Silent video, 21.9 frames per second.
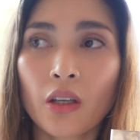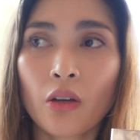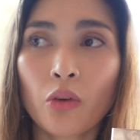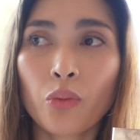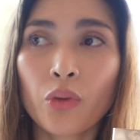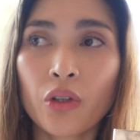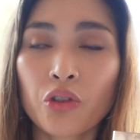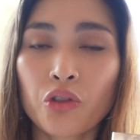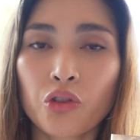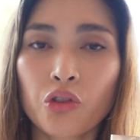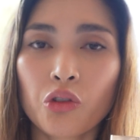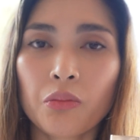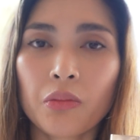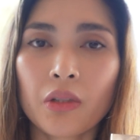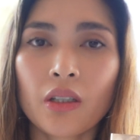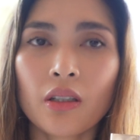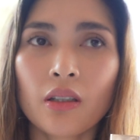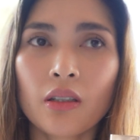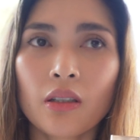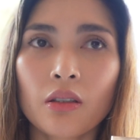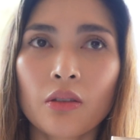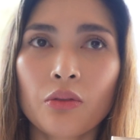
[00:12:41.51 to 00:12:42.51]
which to
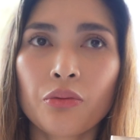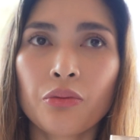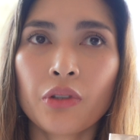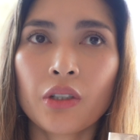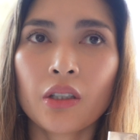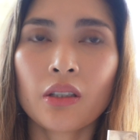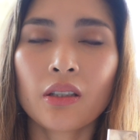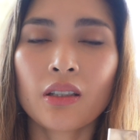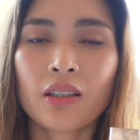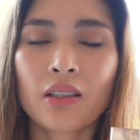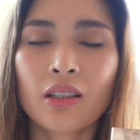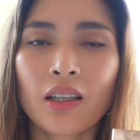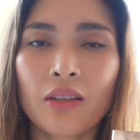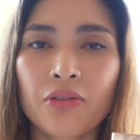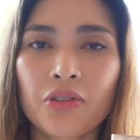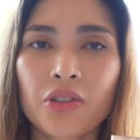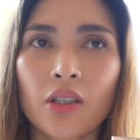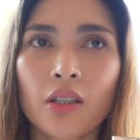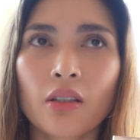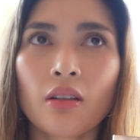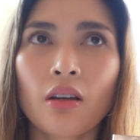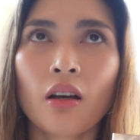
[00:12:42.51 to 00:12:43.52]
me it really
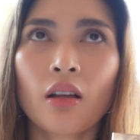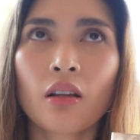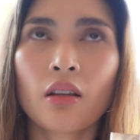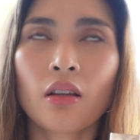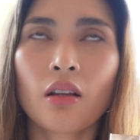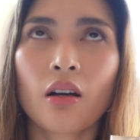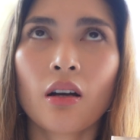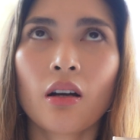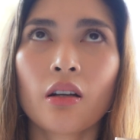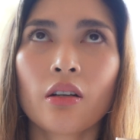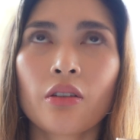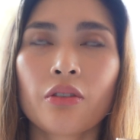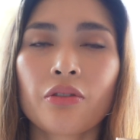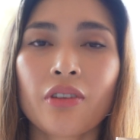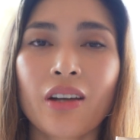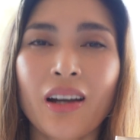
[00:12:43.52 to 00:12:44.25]
gives it a lot of